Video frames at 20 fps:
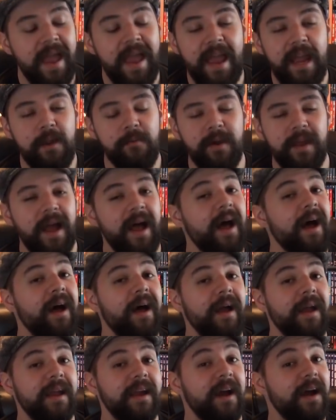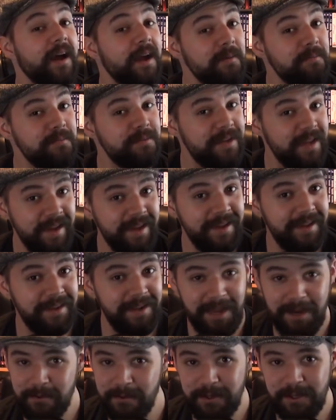Anyway, hi, I'm Dan.
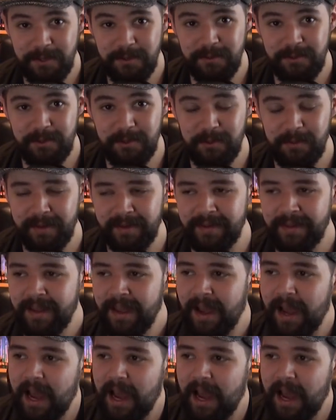How are you doing?